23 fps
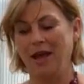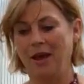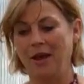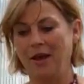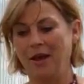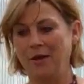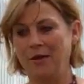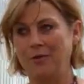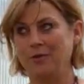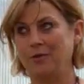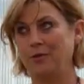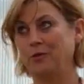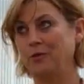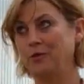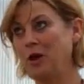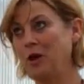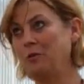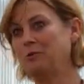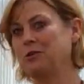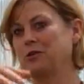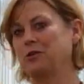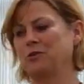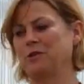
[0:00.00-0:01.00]
Uh, the
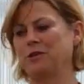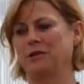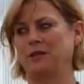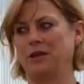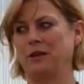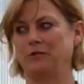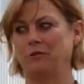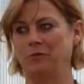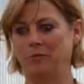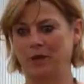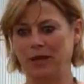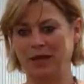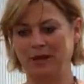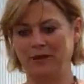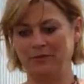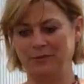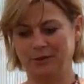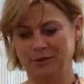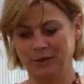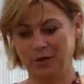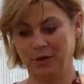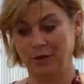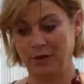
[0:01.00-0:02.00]
thermal screen's over but
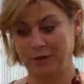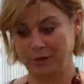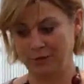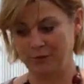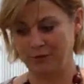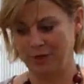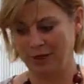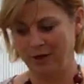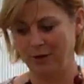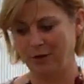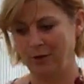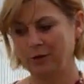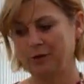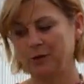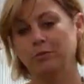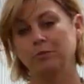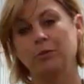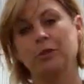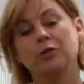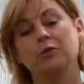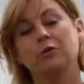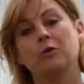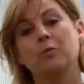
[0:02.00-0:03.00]
even so it's really hot.
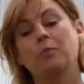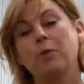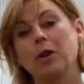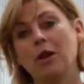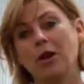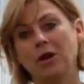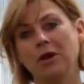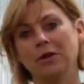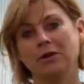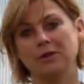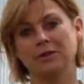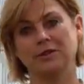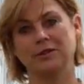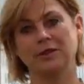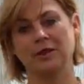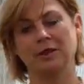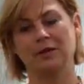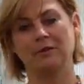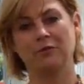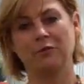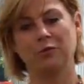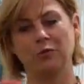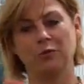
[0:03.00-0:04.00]
But there are plants
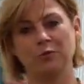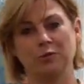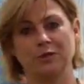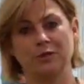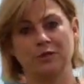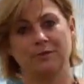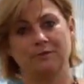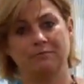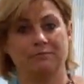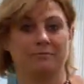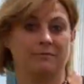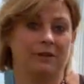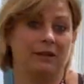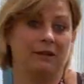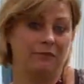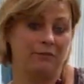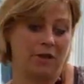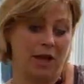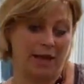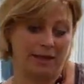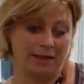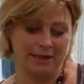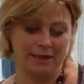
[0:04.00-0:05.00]
that of course
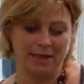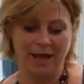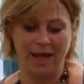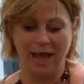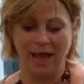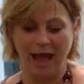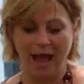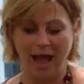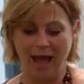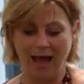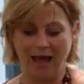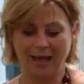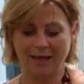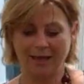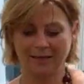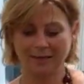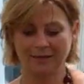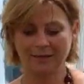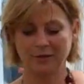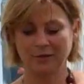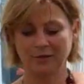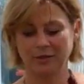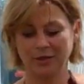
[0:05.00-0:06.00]
love that
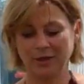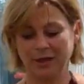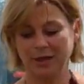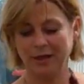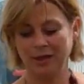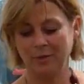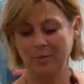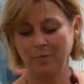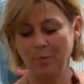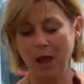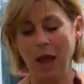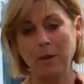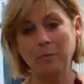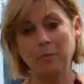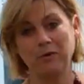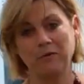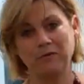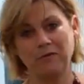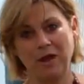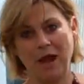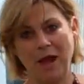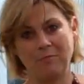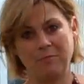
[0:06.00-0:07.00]
and the
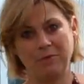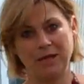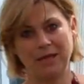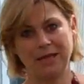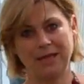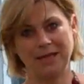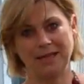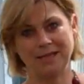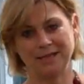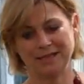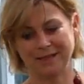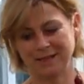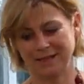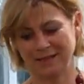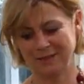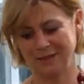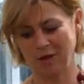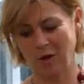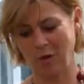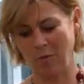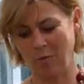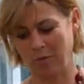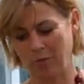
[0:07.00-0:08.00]
pepper family is an
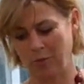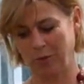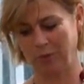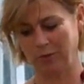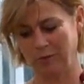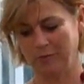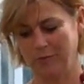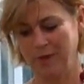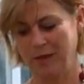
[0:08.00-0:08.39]
example.